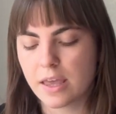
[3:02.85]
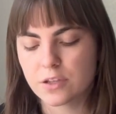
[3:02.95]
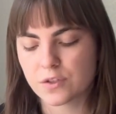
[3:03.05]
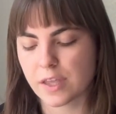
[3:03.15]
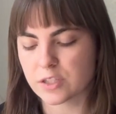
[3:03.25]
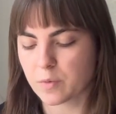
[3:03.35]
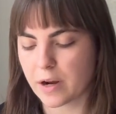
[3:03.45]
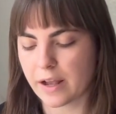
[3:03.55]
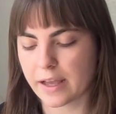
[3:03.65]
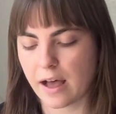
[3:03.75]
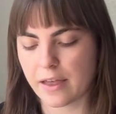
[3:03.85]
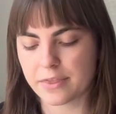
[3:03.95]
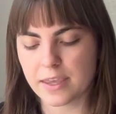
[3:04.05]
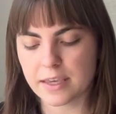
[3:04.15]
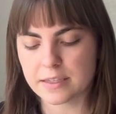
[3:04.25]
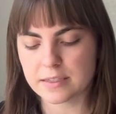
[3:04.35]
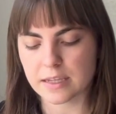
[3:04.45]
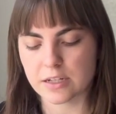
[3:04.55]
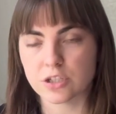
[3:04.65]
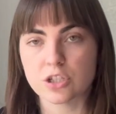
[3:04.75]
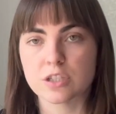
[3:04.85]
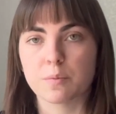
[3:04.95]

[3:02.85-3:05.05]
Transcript: So that's where I got this, and it's just a